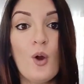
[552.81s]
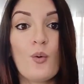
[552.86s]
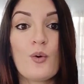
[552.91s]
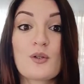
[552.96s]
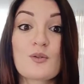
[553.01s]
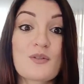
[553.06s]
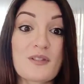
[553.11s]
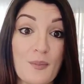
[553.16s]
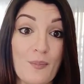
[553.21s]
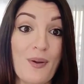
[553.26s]

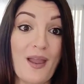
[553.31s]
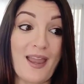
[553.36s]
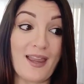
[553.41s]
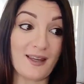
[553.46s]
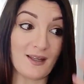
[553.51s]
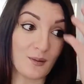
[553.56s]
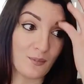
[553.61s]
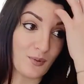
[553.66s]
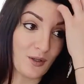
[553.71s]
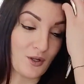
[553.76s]
which was a
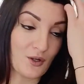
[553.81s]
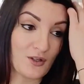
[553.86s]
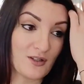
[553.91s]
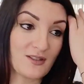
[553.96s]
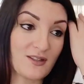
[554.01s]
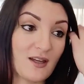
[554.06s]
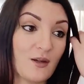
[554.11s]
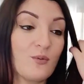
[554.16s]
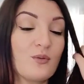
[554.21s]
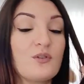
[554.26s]
pain
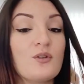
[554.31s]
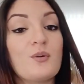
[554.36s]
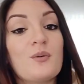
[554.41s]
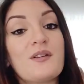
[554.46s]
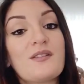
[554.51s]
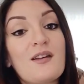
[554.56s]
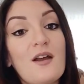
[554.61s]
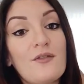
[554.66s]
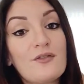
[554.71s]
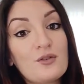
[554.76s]
because I would
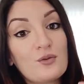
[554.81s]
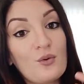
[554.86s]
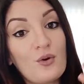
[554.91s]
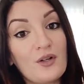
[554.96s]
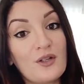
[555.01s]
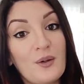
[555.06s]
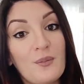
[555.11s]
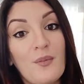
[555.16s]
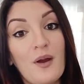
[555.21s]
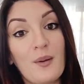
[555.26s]
always have to
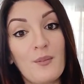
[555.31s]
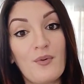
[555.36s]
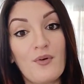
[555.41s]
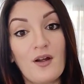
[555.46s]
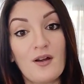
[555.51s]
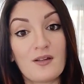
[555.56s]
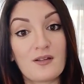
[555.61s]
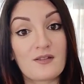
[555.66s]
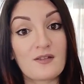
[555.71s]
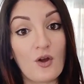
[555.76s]
order my
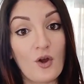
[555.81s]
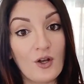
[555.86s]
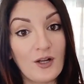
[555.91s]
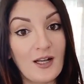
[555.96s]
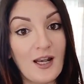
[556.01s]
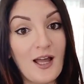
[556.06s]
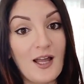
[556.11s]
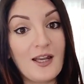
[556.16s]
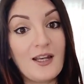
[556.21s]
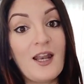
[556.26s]
bras
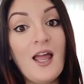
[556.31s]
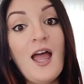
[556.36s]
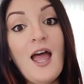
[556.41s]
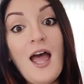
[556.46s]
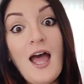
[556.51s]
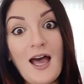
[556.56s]
online,